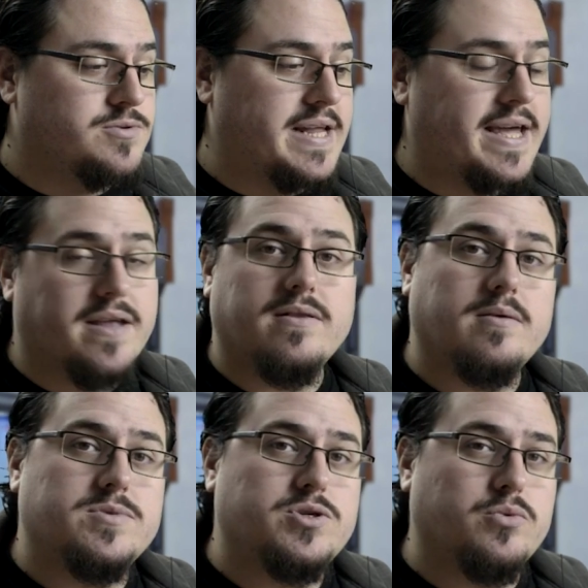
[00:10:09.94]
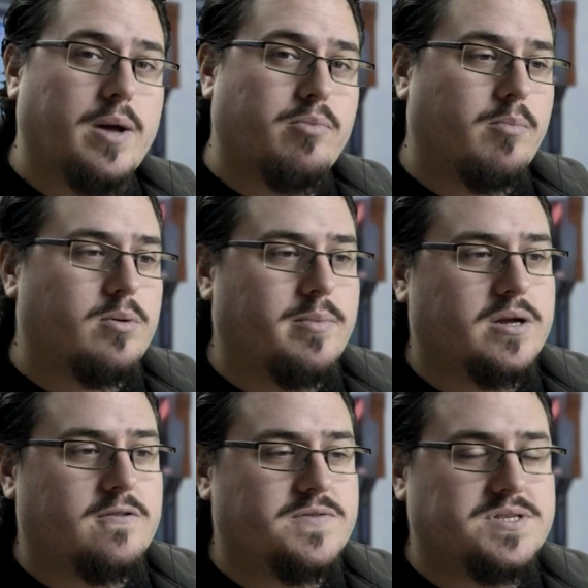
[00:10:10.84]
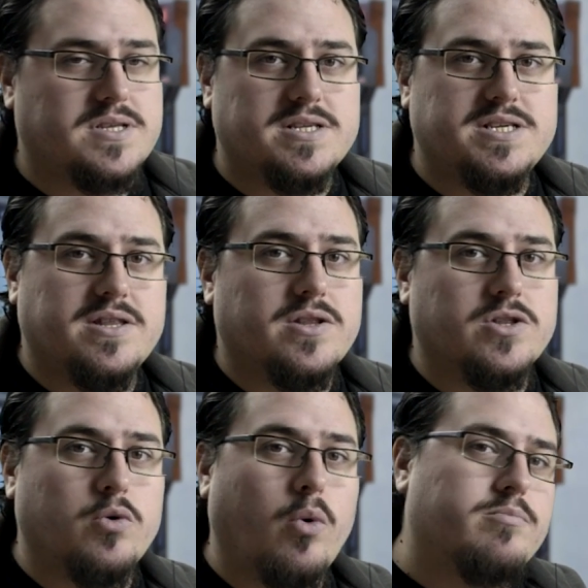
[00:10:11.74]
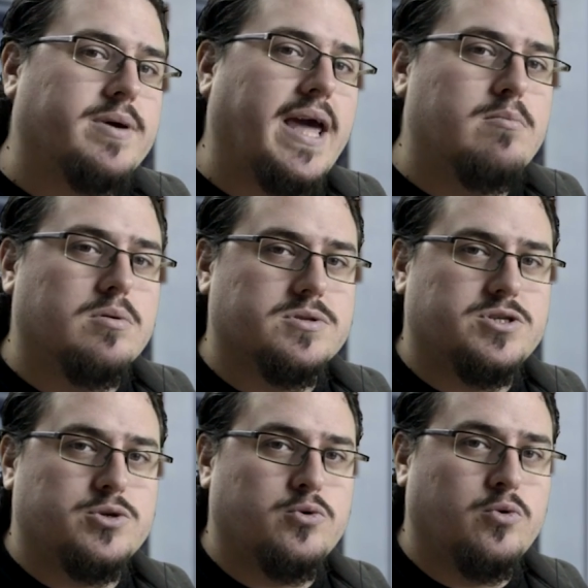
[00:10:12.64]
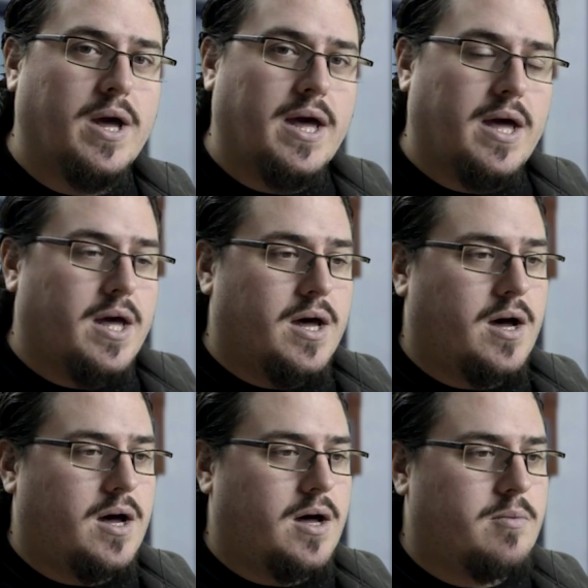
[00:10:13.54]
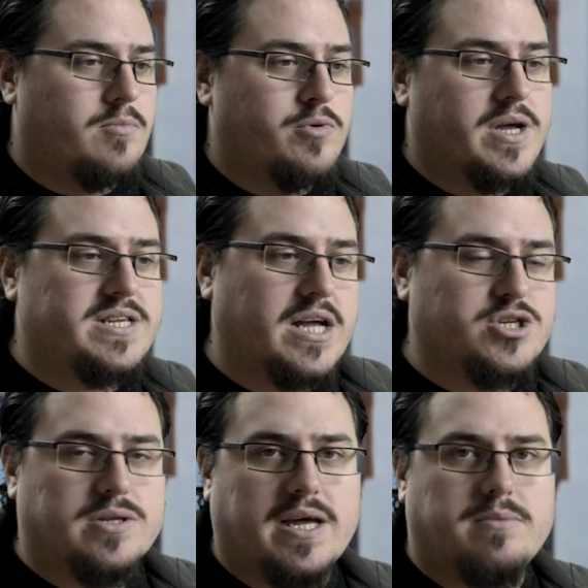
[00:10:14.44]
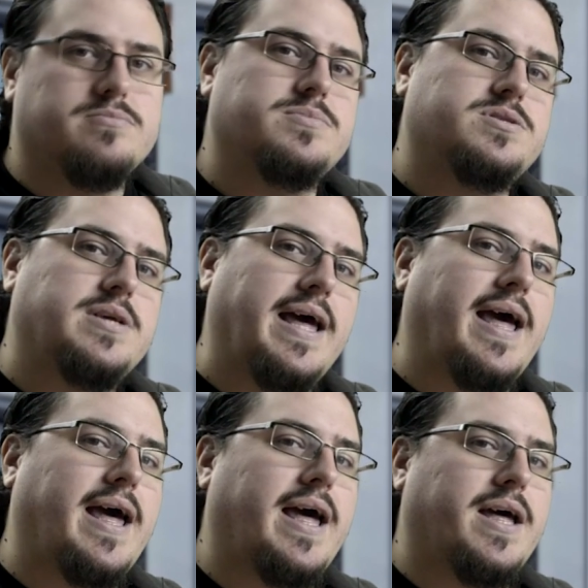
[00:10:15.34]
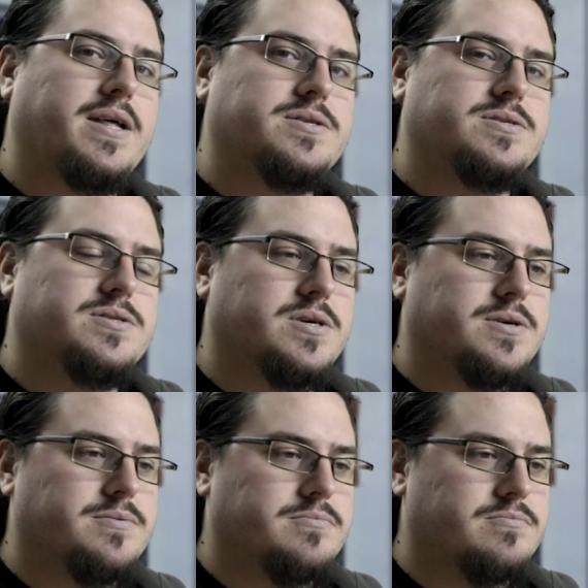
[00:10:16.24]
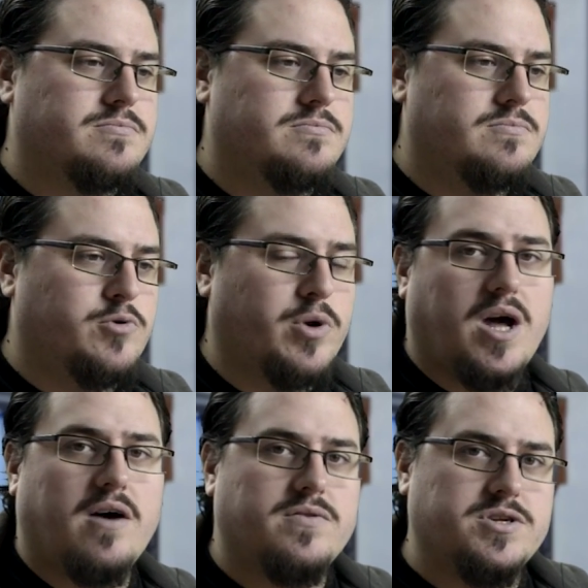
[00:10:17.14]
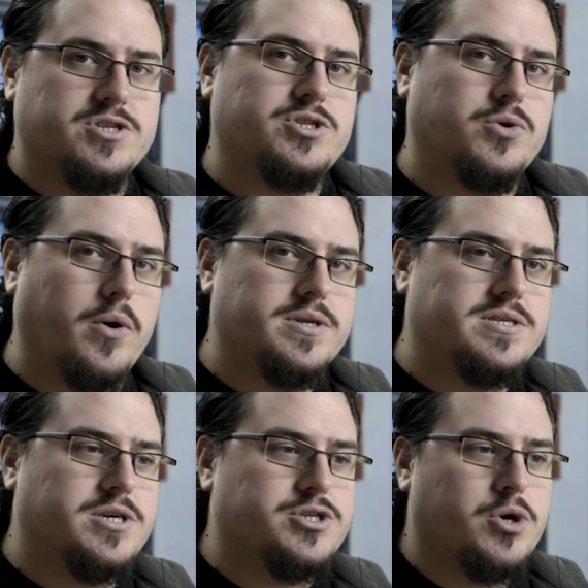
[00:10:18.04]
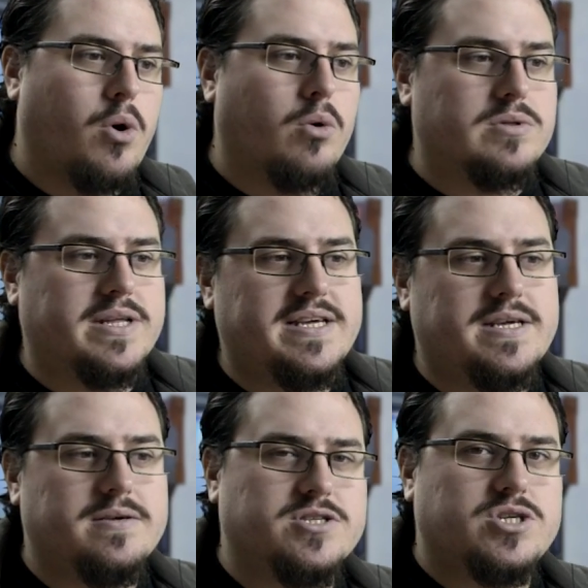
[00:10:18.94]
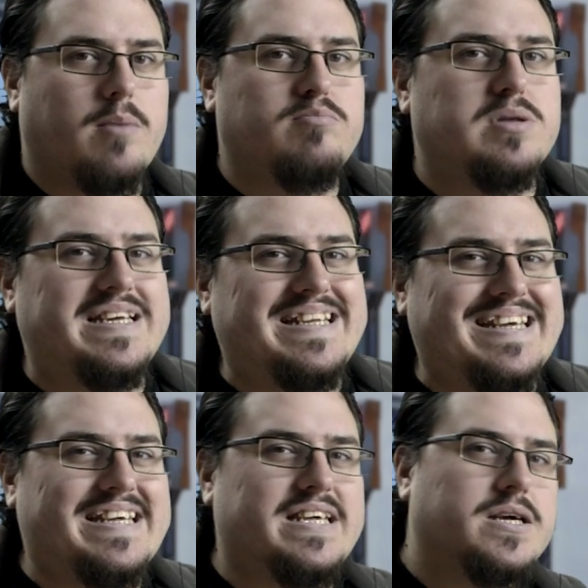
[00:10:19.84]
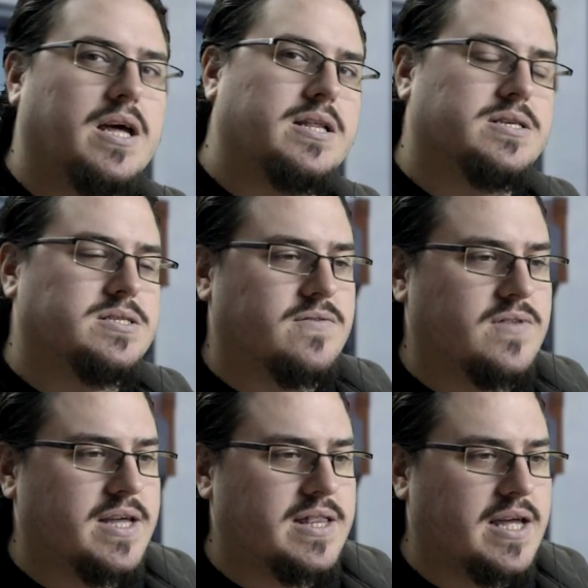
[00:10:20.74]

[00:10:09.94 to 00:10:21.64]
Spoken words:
taking them to a proper medical facility. You won't be able to reattach limbs and recover destroyed tissue, only stop bleeding and stuff like